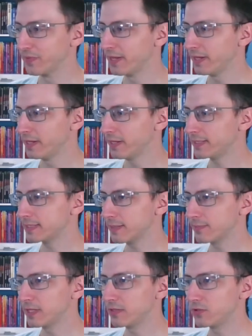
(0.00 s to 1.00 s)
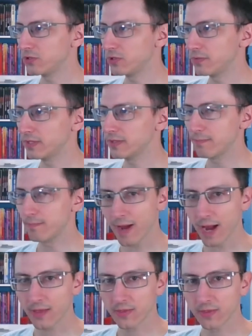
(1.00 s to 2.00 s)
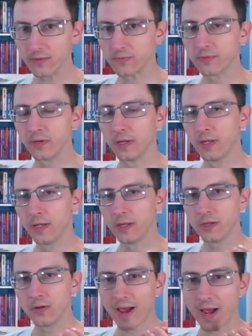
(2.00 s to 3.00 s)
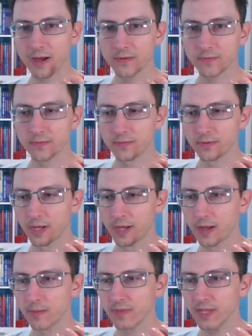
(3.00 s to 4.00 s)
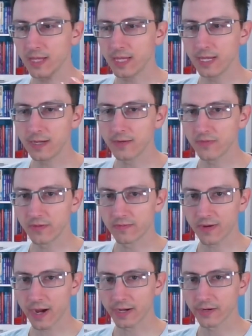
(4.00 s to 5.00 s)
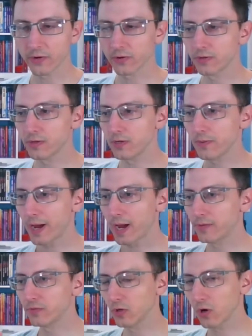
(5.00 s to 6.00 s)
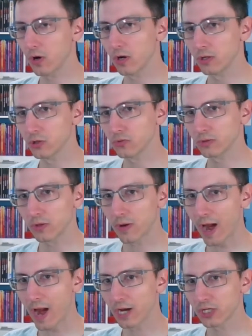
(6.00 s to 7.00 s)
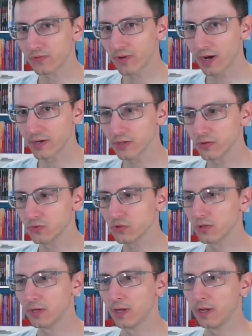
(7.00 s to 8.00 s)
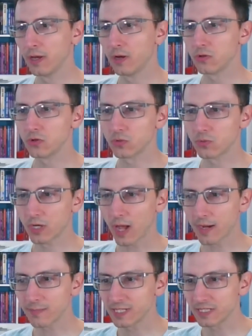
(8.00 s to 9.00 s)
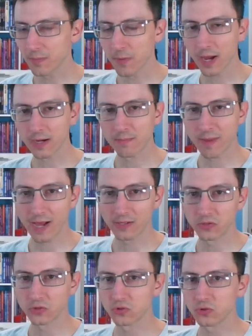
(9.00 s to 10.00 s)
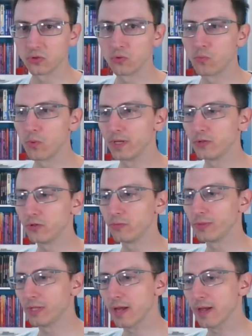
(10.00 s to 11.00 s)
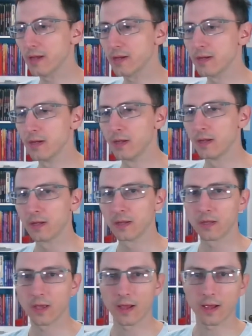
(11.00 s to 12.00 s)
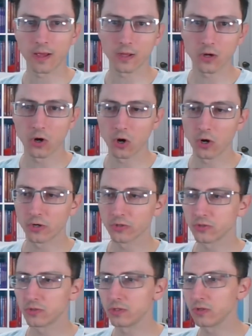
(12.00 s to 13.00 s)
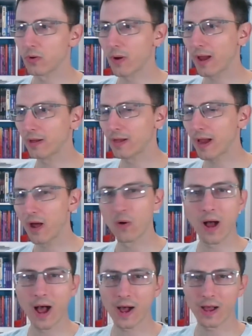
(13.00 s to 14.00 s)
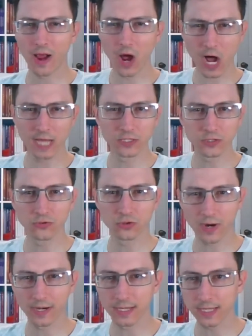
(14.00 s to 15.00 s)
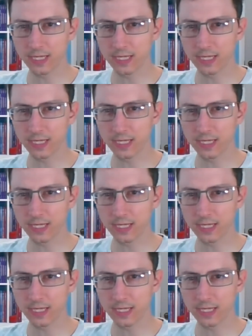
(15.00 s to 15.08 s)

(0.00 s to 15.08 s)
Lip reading: it's something to do with the math of you have the heat of the fire, you have your cards with their ash values. There's got to be some kind of balance to when do you play cards, you know, how hot do you try to keep the